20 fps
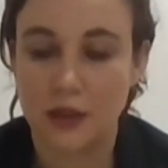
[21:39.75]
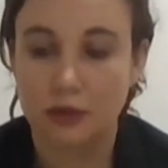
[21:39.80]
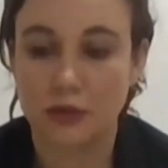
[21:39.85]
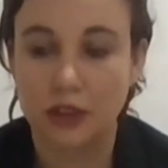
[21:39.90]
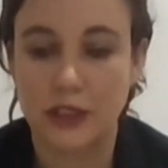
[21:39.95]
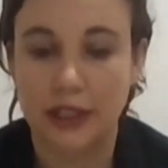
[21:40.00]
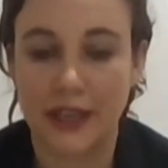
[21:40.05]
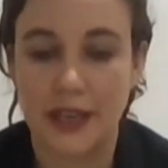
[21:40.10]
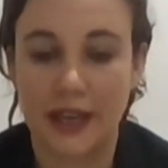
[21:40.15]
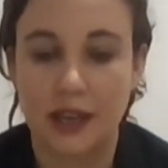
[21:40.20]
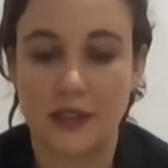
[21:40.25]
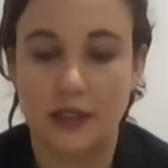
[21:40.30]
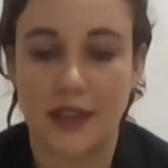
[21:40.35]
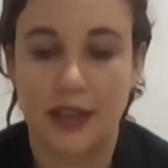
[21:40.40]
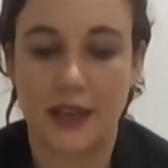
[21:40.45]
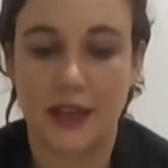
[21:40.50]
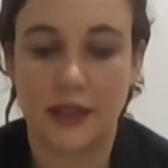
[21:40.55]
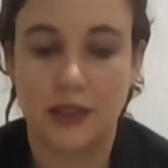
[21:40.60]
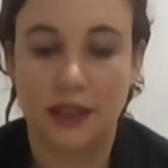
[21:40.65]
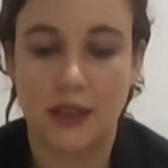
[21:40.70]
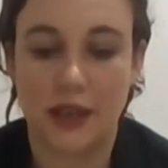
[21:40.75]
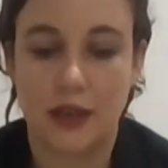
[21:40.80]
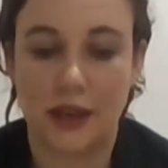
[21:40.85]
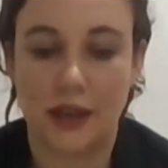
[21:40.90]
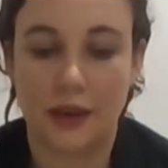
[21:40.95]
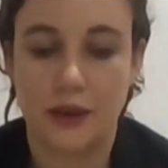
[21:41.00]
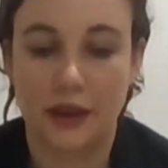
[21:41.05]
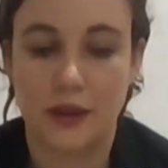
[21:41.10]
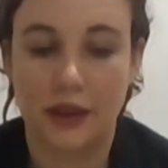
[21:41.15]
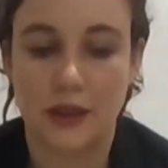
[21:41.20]
relay
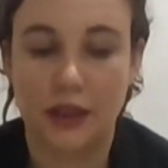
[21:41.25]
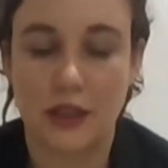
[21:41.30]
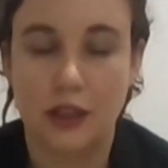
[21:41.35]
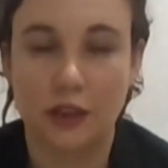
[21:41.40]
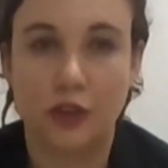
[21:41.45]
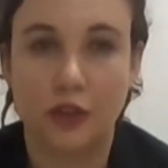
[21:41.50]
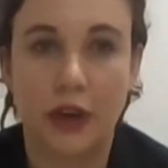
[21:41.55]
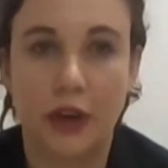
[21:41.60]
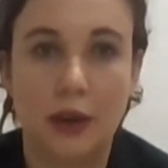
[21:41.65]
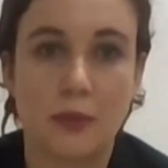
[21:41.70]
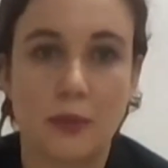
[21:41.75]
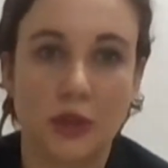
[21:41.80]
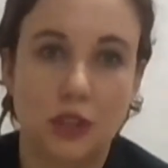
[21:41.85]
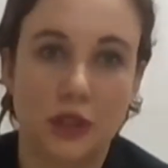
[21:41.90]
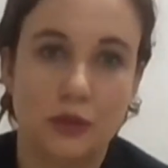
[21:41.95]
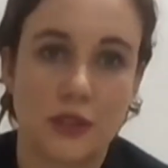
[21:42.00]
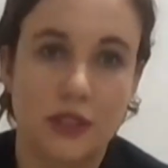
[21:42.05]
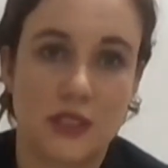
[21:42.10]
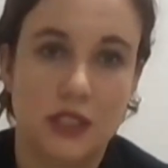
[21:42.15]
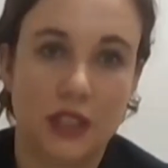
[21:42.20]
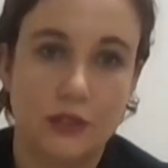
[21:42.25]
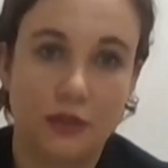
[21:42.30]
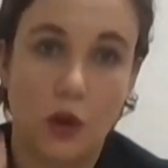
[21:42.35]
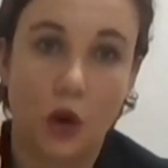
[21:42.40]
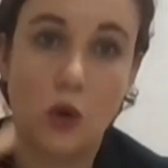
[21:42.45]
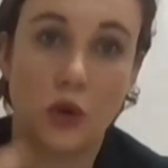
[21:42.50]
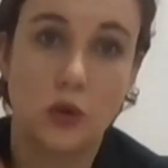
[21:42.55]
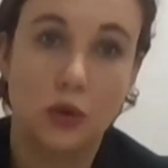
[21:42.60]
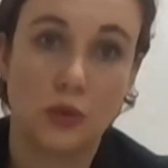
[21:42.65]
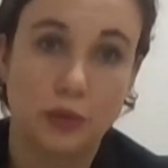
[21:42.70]
that if you're able to receive
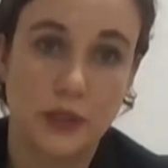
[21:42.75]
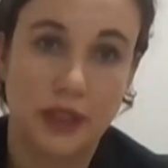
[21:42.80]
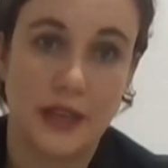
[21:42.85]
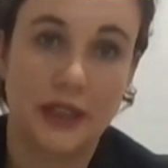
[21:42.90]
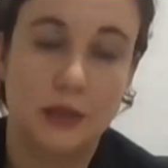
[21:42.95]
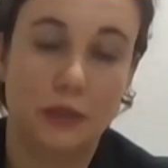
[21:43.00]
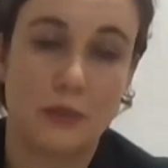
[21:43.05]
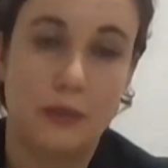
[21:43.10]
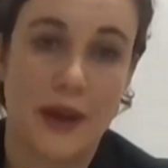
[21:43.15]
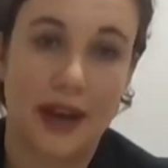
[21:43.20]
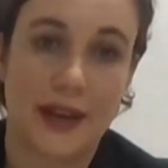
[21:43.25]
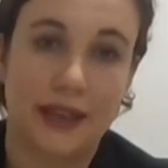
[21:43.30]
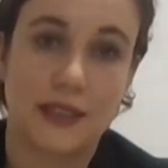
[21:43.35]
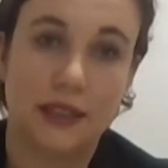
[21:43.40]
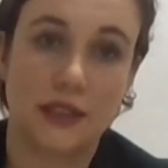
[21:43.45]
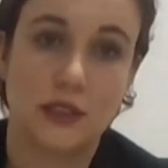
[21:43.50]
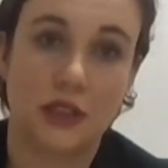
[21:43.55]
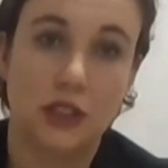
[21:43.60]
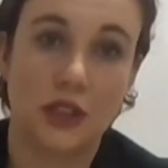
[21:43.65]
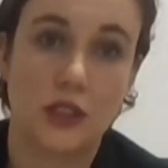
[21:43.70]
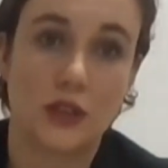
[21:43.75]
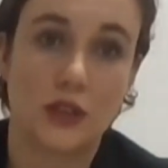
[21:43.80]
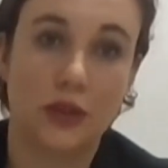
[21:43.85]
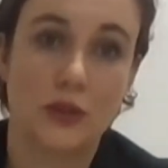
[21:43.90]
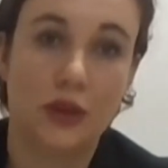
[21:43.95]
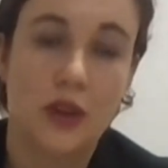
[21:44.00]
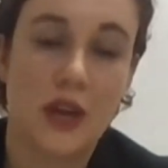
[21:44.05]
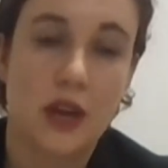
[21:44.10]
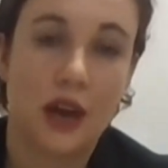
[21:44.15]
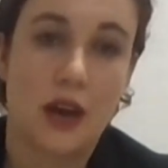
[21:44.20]
whole blood back into
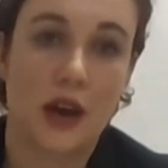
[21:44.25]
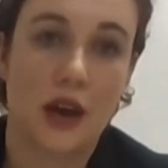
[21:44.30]
you,